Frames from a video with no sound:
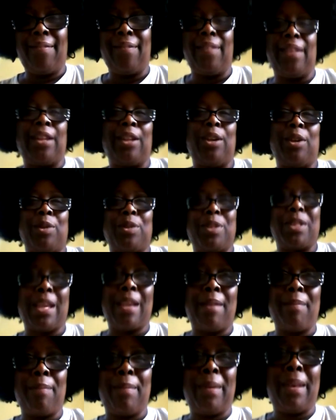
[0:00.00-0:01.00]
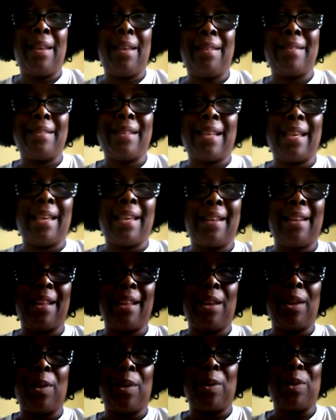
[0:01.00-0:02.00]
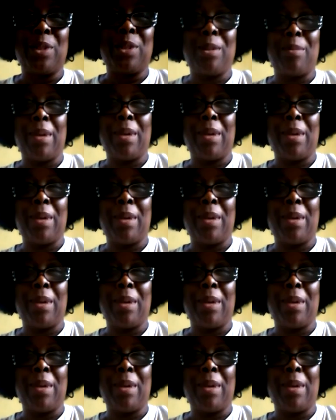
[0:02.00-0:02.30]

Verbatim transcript: videotape me saying hello to